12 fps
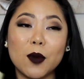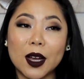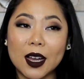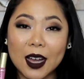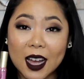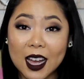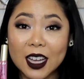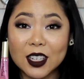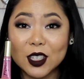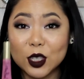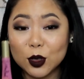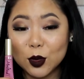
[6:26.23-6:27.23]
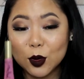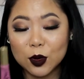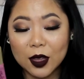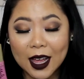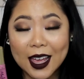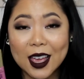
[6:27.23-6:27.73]
but I do
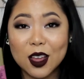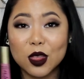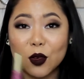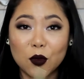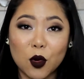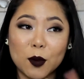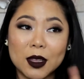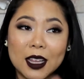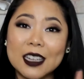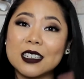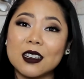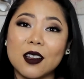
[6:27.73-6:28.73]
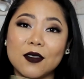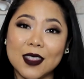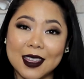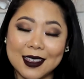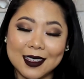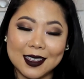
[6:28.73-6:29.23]
like the formulation of
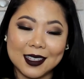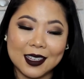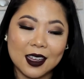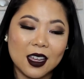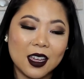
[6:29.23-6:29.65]
these.